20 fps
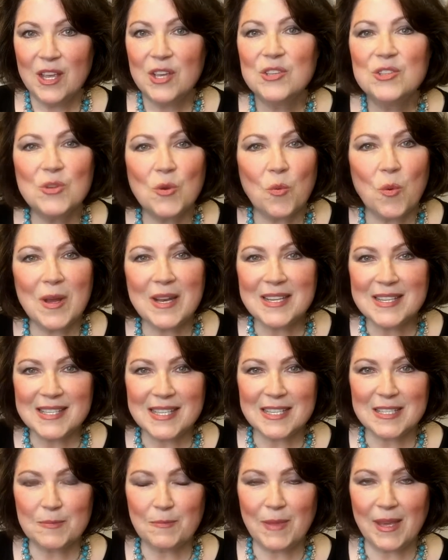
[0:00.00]
So what does
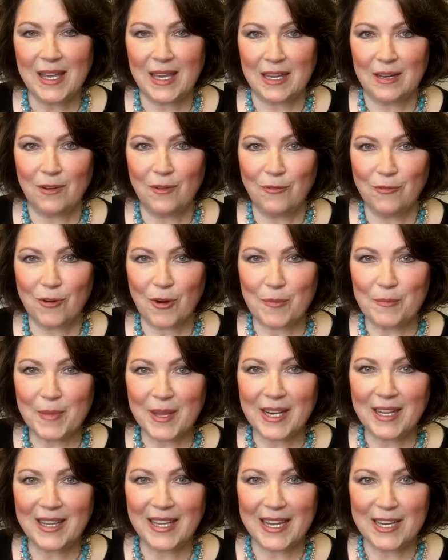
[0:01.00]
this mean for a
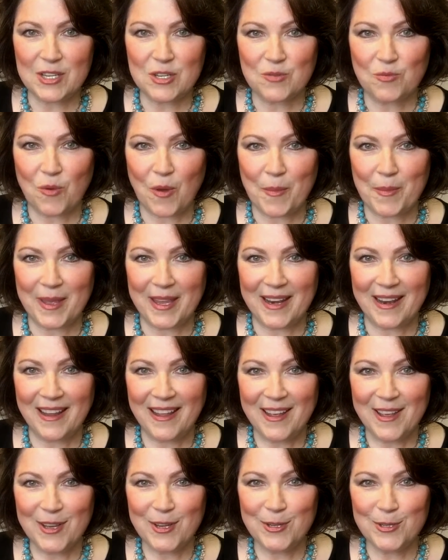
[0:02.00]
middle-aged woman
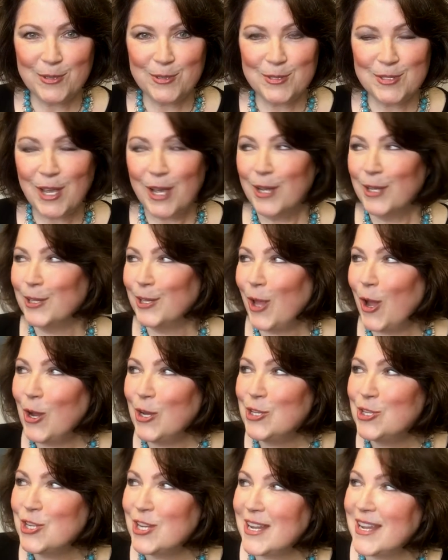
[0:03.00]
who's
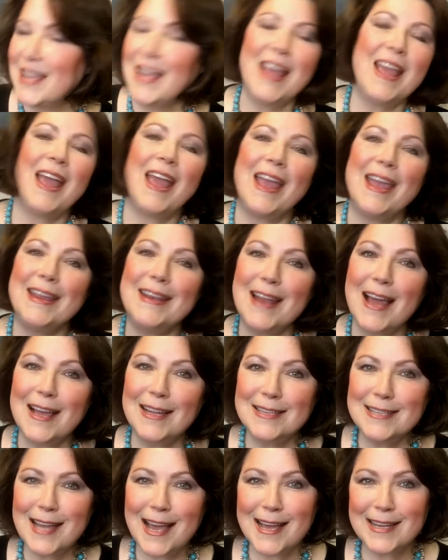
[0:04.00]
launching a
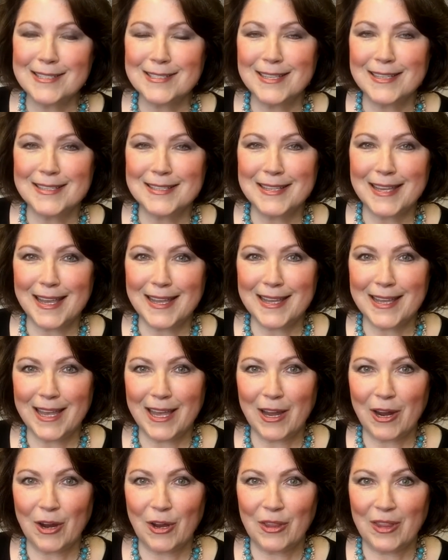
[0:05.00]
non-toxic
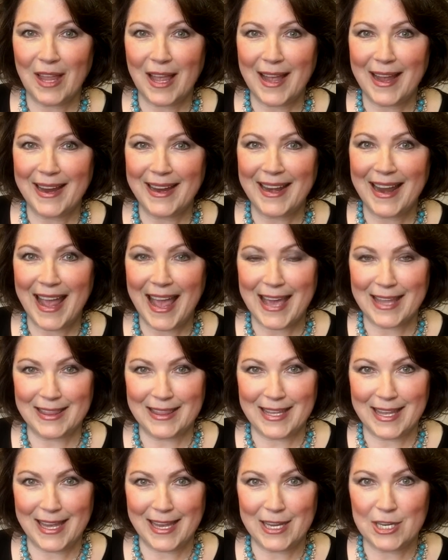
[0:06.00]
skincare line at
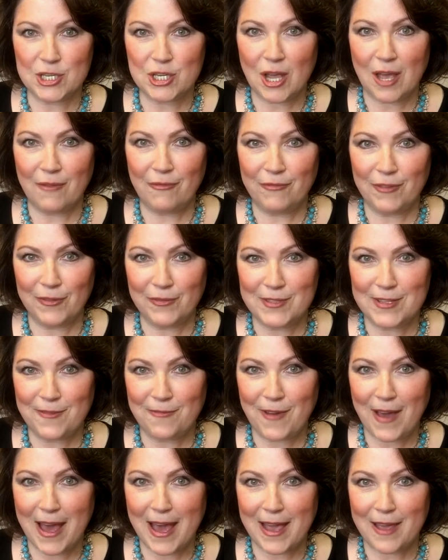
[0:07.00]
the age of
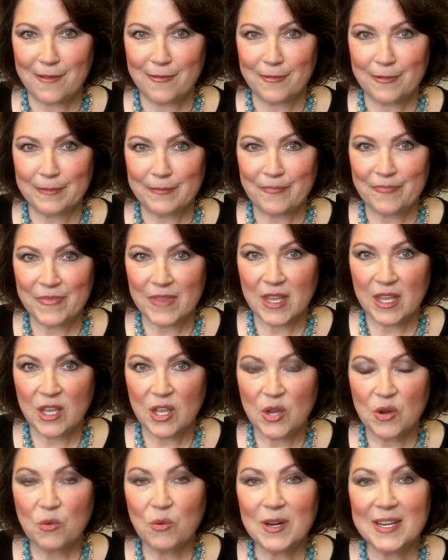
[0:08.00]
55?
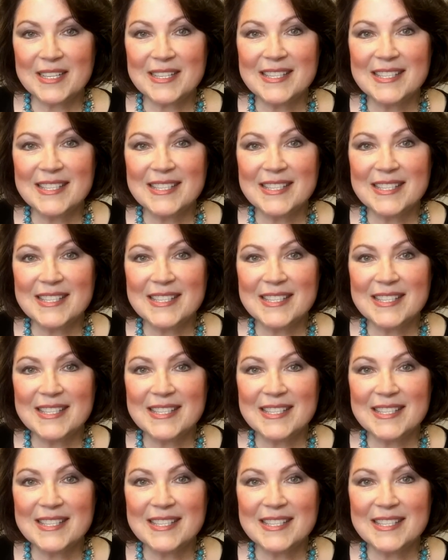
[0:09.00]
What it